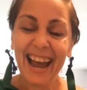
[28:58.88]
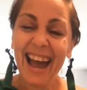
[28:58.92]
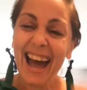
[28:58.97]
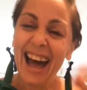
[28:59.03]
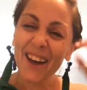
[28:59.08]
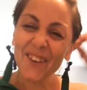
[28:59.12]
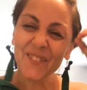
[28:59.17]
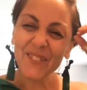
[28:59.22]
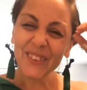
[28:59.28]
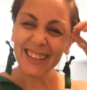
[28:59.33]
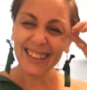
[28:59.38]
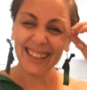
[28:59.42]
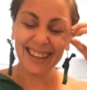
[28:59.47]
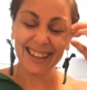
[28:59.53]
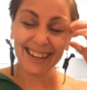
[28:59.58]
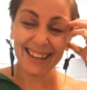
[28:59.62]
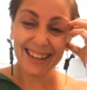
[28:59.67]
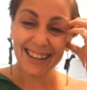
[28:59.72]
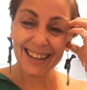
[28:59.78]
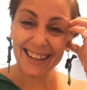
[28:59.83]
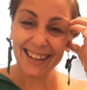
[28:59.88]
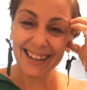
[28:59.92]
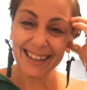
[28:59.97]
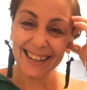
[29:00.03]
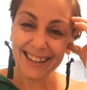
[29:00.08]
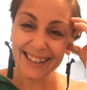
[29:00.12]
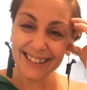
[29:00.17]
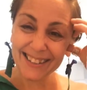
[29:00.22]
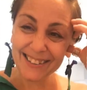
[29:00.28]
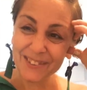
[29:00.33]
And I feel like
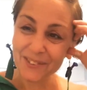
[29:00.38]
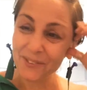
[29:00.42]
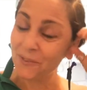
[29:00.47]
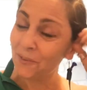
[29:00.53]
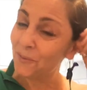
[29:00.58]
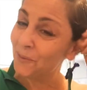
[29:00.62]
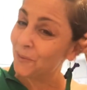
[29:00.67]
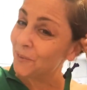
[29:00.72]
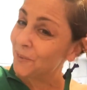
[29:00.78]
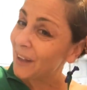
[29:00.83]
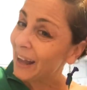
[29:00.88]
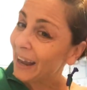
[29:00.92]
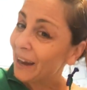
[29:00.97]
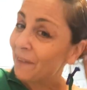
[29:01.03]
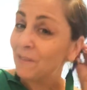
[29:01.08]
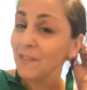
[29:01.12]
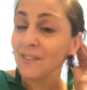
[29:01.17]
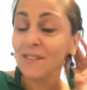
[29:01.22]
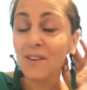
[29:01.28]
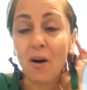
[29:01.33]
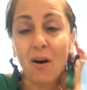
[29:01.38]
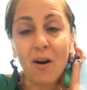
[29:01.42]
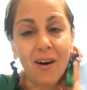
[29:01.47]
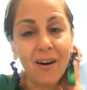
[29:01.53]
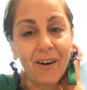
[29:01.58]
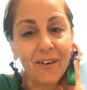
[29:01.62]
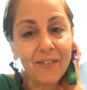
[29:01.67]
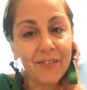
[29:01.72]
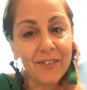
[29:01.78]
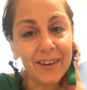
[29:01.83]
in school I was
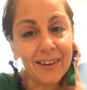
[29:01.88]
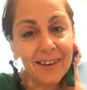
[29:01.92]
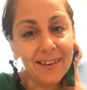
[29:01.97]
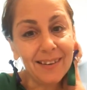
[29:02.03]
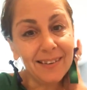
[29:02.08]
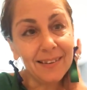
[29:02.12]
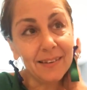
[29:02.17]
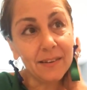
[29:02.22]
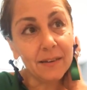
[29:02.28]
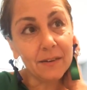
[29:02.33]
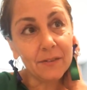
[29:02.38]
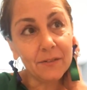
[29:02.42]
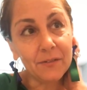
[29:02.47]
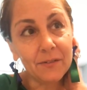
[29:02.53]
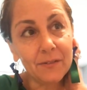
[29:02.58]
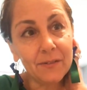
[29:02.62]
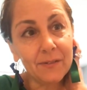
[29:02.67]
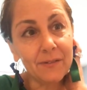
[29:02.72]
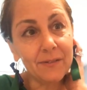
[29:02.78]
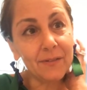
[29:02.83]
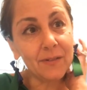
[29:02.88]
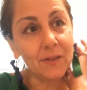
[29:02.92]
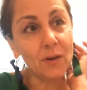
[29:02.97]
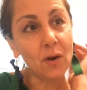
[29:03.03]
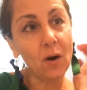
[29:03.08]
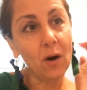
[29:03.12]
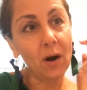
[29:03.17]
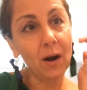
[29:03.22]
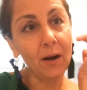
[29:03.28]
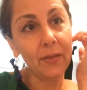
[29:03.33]
often
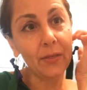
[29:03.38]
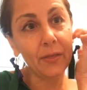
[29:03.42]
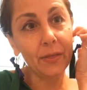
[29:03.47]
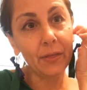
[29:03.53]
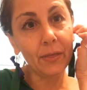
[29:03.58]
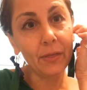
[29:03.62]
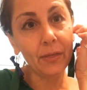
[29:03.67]
taught